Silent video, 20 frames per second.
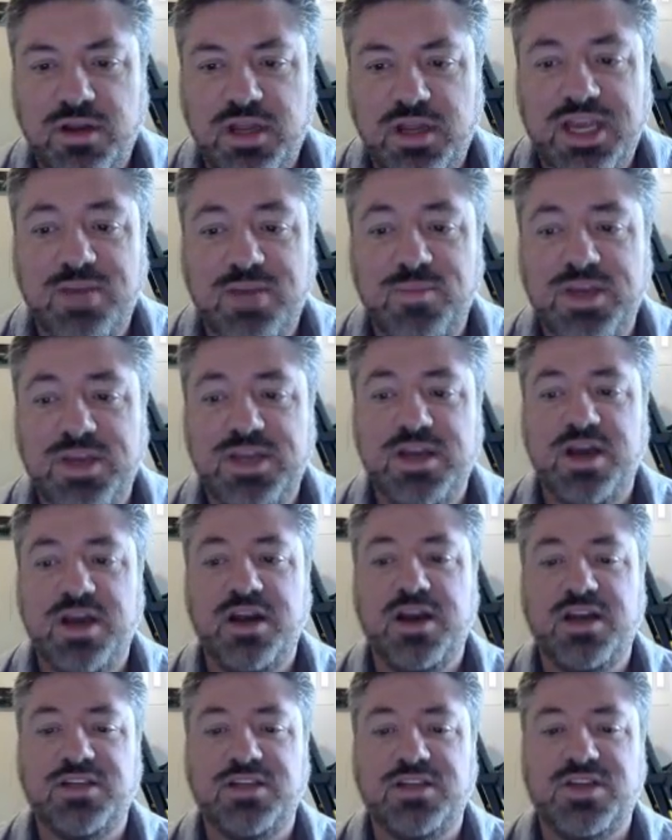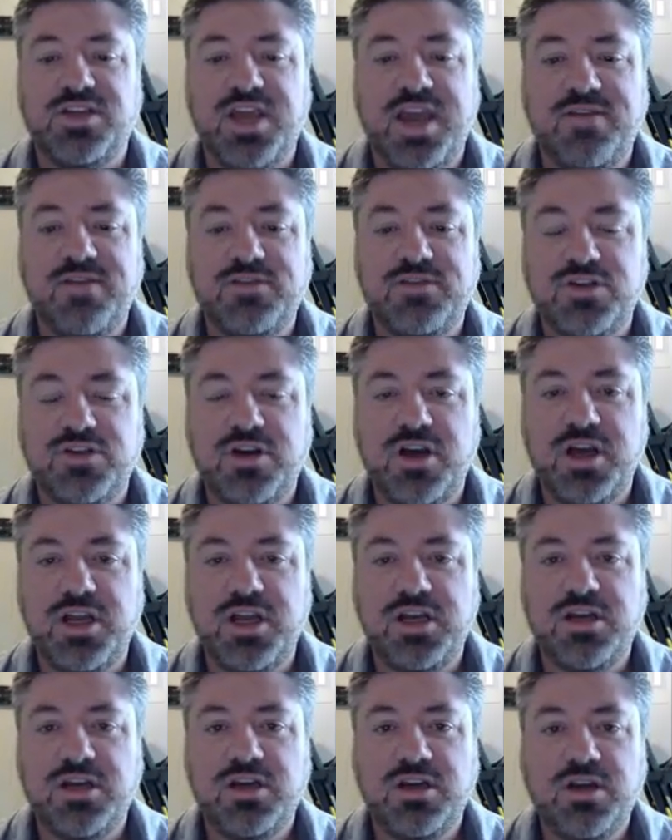It can be done in a scavenger
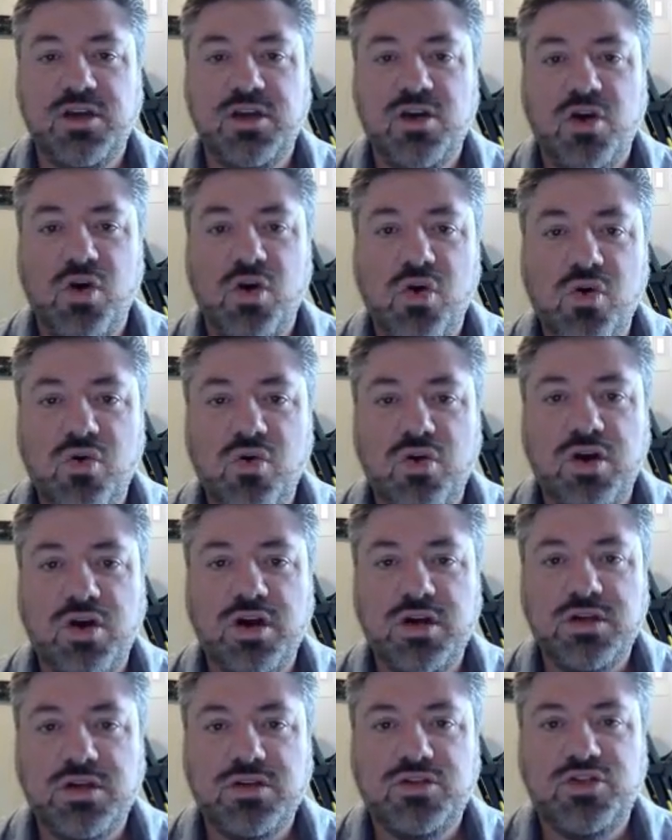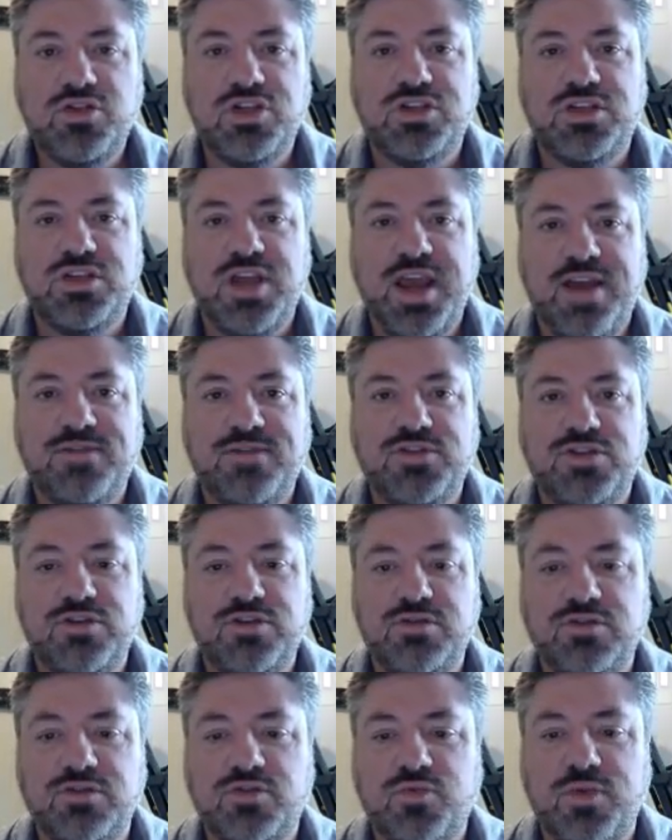hunt or just to have
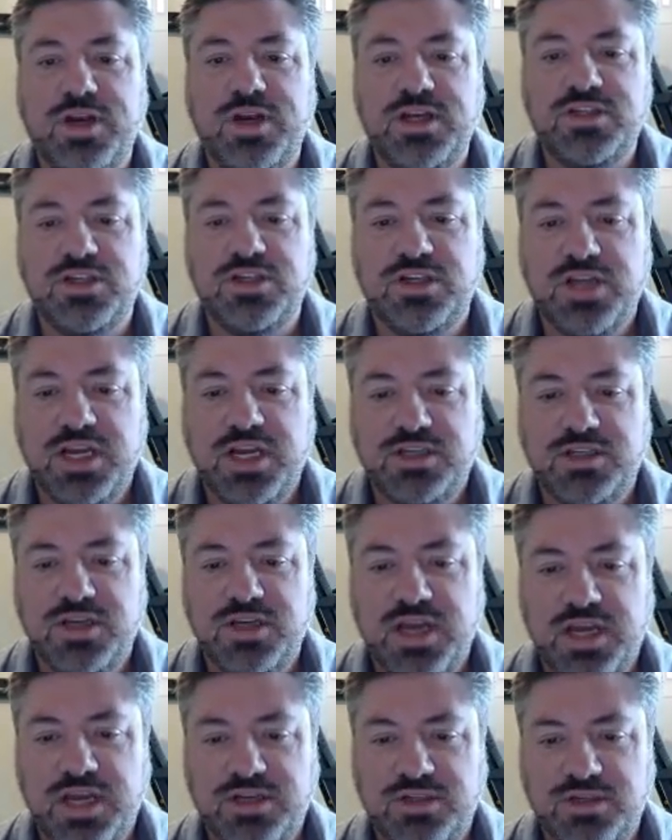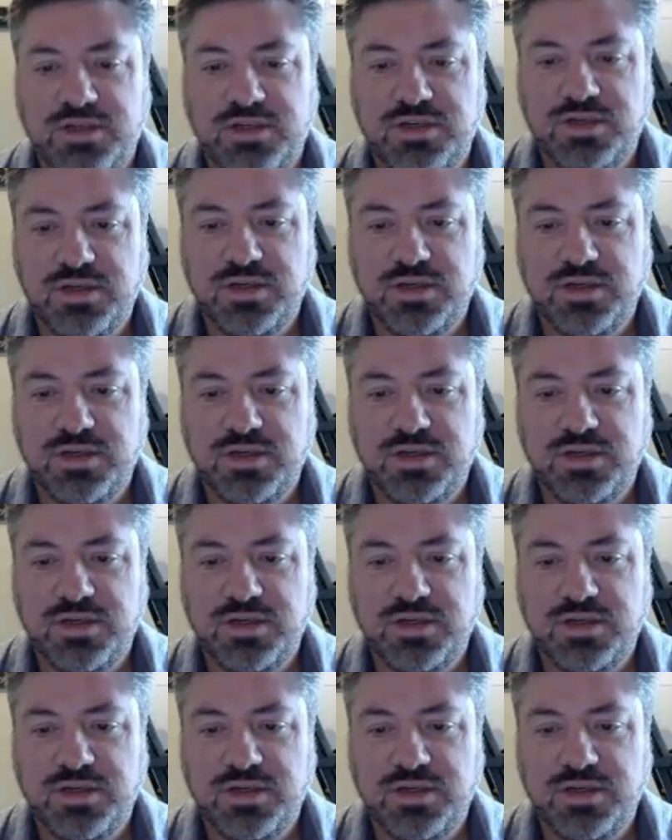students reach a destination.